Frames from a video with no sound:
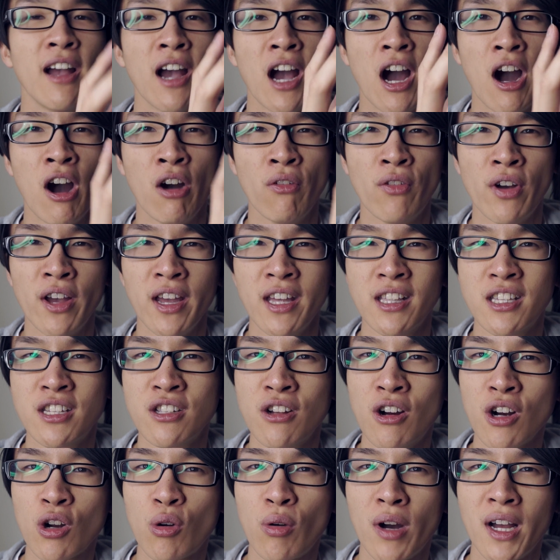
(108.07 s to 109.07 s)
However, it's
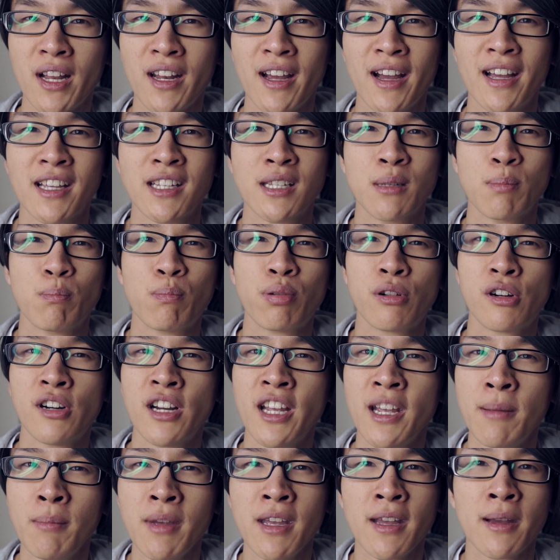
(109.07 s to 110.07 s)
not quite as
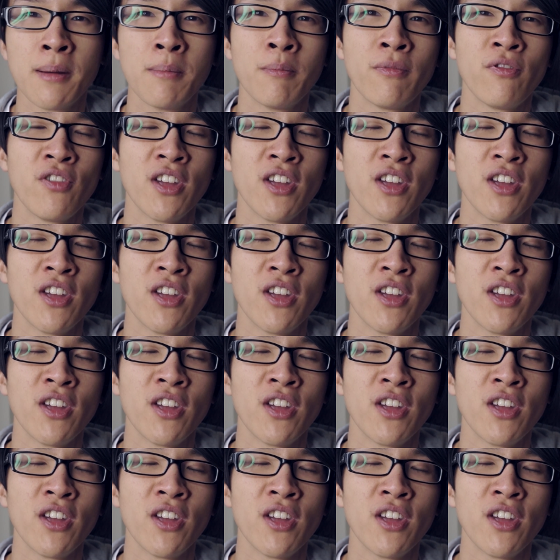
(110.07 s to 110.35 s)
premium